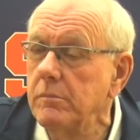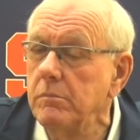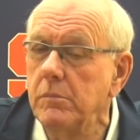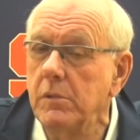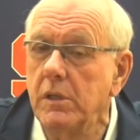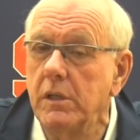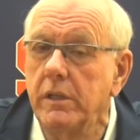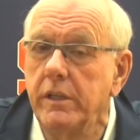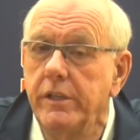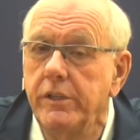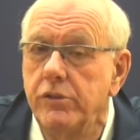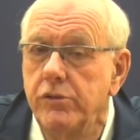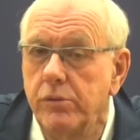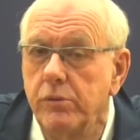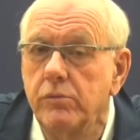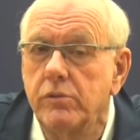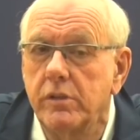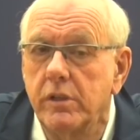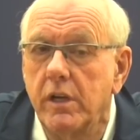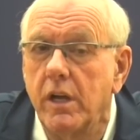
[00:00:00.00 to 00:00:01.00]
But he
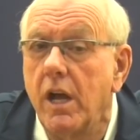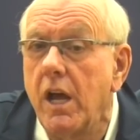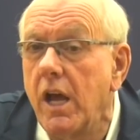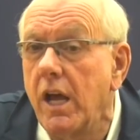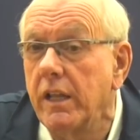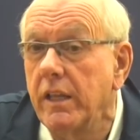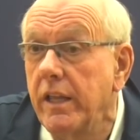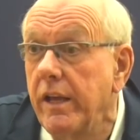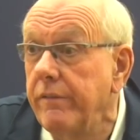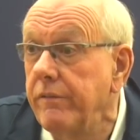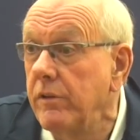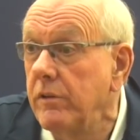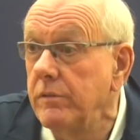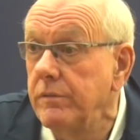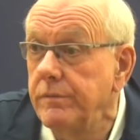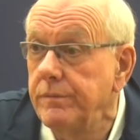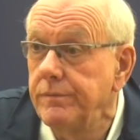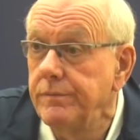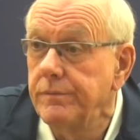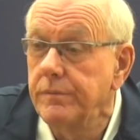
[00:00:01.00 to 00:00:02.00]
shoots at a high level,
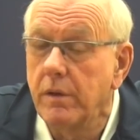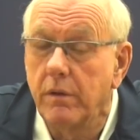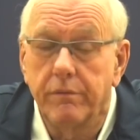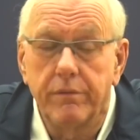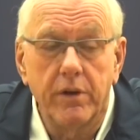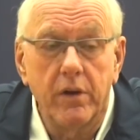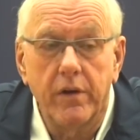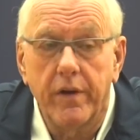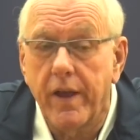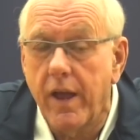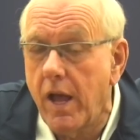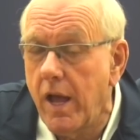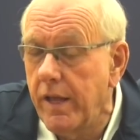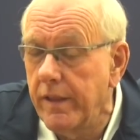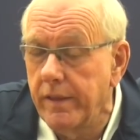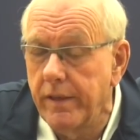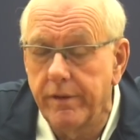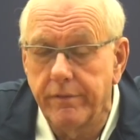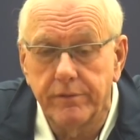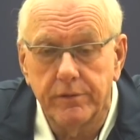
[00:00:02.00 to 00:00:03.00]
a very
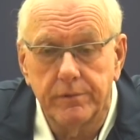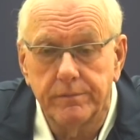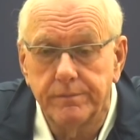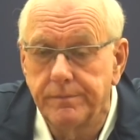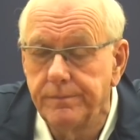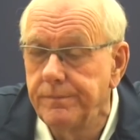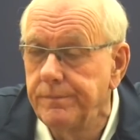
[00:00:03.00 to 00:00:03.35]
high level.